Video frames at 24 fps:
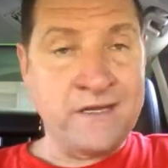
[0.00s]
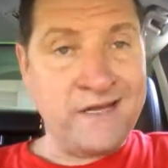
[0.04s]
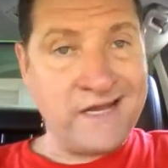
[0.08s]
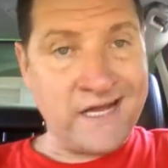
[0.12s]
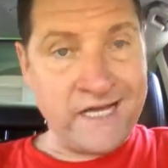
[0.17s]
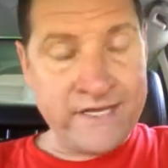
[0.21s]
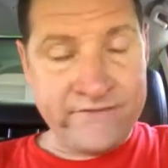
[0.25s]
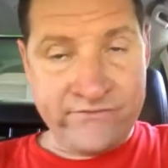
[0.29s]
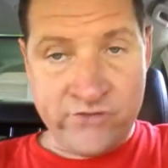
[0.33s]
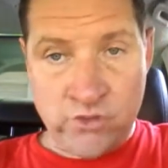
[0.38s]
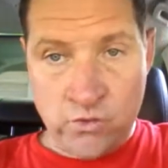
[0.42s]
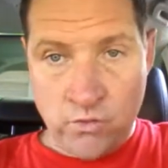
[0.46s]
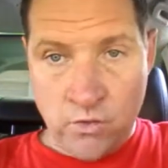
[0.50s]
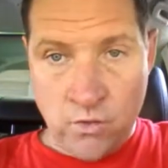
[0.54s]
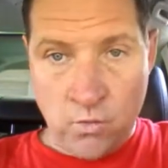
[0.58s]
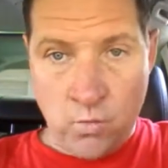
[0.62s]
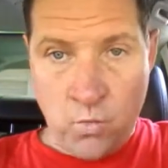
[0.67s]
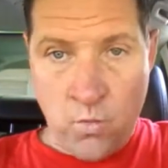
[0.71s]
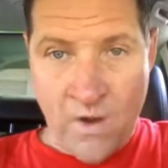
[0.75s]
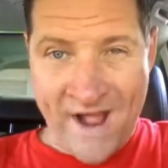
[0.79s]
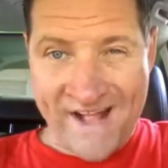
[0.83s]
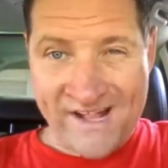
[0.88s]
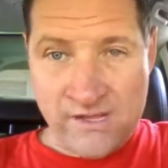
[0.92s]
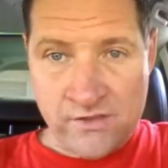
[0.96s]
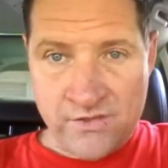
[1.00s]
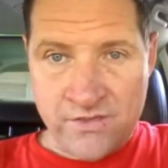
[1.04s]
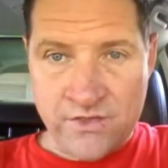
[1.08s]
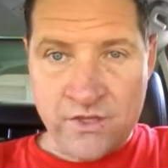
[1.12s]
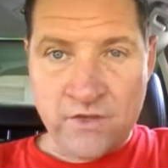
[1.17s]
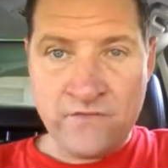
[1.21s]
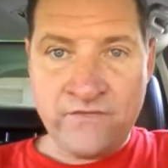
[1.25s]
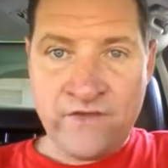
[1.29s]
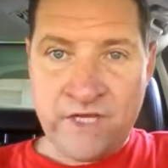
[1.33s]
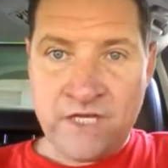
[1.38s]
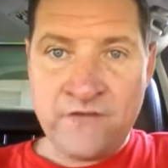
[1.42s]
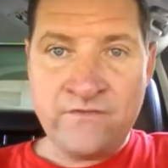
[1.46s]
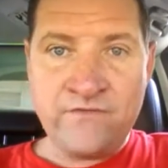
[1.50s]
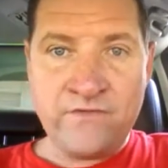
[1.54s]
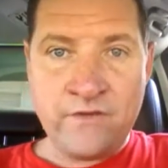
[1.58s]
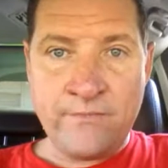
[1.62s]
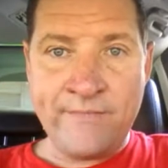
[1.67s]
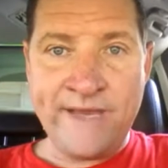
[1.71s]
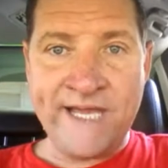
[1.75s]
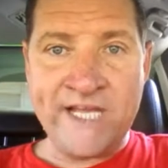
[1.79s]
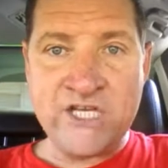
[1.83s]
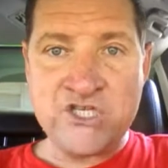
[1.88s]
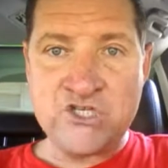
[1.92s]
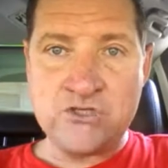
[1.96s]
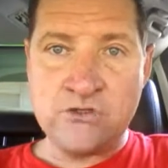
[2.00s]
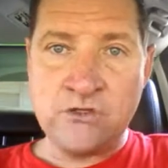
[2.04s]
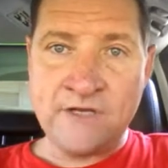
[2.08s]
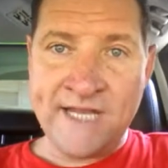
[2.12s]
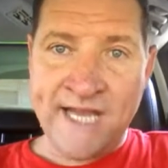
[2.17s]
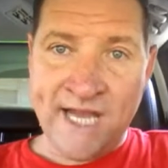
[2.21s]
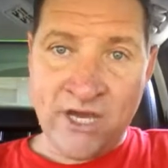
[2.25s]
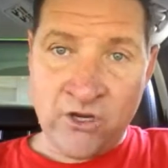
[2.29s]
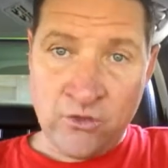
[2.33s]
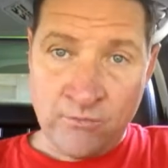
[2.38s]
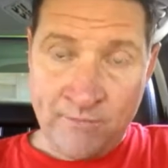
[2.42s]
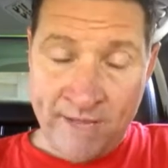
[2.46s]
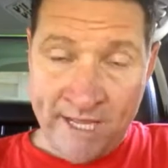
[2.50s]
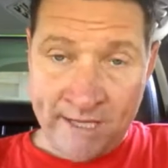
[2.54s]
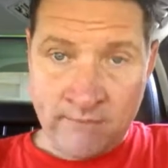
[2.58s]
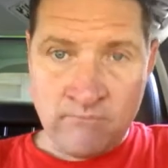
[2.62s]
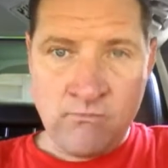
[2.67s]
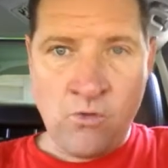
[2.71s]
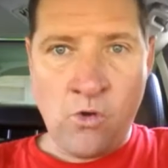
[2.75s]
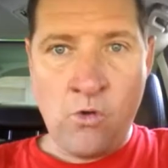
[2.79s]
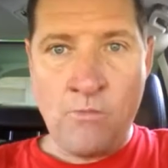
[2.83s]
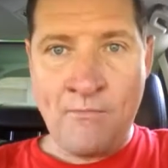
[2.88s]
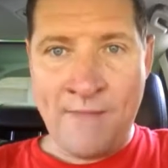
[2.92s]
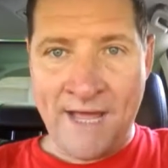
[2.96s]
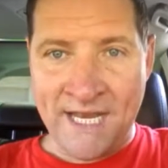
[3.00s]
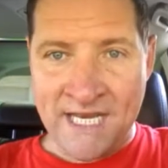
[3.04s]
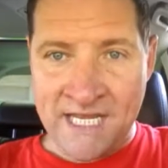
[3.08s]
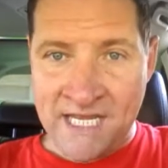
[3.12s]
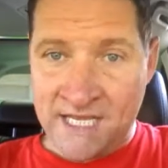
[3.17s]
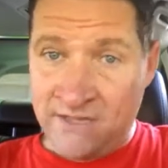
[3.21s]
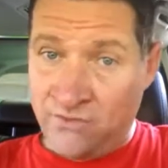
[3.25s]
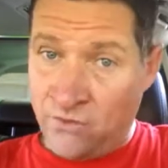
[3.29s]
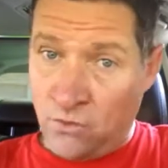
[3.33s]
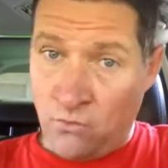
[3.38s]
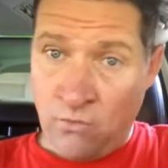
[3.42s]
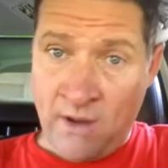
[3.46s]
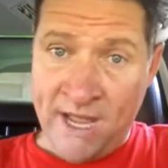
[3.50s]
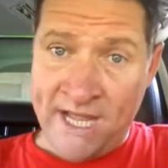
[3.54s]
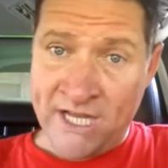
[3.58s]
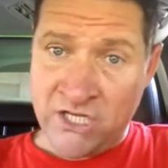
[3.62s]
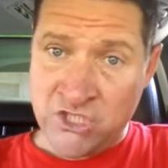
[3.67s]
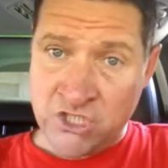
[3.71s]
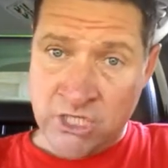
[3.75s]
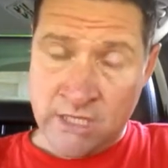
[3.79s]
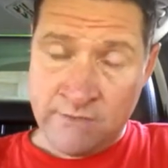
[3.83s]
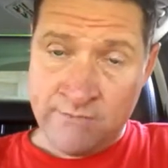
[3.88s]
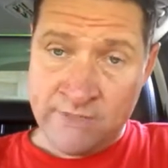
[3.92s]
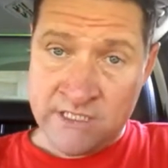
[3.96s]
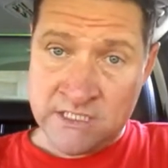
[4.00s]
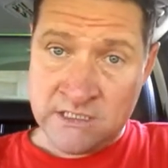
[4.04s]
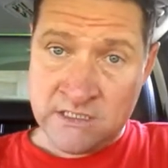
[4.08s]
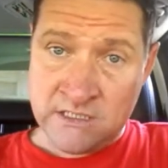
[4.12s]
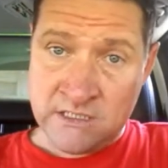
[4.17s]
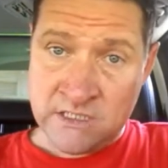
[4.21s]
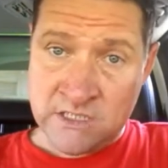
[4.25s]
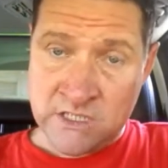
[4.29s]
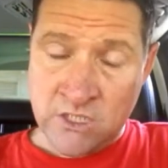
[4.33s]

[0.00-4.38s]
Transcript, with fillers: I give you a wealth of information on how to make more money in the rideshare business.